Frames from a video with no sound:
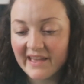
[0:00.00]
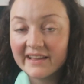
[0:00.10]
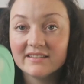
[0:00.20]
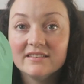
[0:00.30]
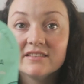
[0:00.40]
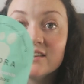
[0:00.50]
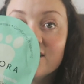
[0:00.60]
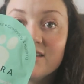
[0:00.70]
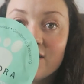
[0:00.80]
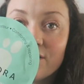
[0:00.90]
and
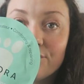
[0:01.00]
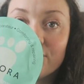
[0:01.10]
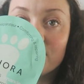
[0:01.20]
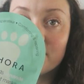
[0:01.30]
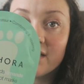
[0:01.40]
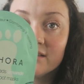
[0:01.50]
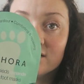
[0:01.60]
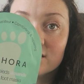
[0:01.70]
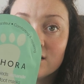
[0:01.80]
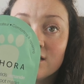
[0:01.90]
a foot
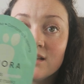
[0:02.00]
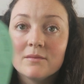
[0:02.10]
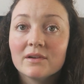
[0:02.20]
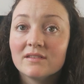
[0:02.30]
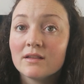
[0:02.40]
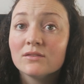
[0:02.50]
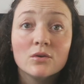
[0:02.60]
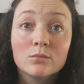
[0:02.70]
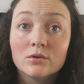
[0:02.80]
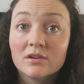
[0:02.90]
mask, because I
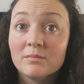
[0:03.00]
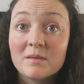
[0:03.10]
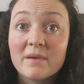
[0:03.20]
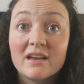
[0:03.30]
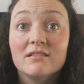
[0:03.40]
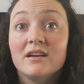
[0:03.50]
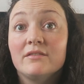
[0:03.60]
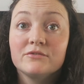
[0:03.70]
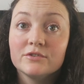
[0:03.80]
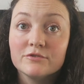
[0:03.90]
thought what could be better
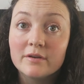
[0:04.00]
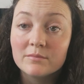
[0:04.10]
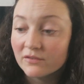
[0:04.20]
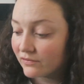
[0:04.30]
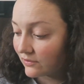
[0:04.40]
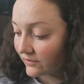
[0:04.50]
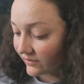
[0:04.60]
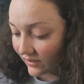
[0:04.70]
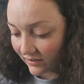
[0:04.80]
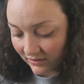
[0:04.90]
after a trip to
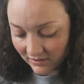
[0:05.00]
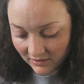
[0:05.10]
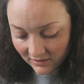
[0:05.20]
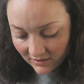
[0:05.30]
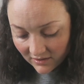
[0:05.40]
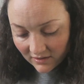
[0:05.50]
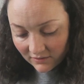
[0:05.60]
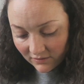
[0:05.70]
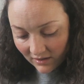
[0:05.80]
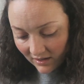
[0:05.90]
Florida.
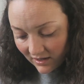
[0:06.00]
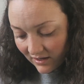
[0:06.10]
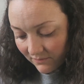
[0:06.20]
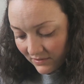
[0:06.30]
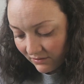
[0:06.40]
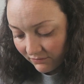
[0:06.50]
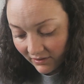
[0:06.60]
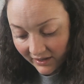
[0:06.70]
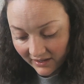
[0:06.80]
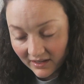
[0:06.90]

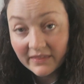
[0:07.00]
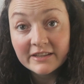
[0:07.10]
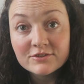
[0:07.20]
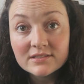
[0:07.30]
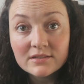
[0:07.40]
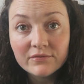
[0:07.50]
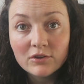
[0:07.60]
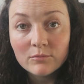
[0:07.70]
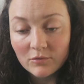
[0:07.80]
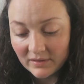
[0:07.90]
Right, and then just a
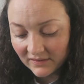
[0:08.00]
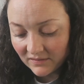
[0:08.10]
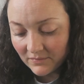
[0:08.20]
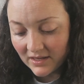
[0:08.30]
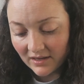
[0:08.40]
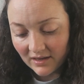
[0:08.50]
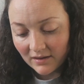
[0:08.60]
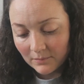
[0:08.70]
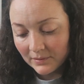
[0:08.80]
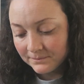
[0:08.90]
few more bits of
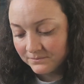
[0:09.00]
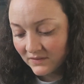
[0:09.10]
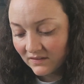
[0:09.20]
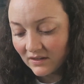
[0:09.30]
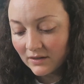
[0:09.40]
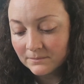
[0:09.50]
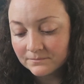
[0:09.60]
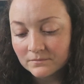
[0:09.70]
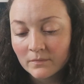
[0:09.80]
makeup. So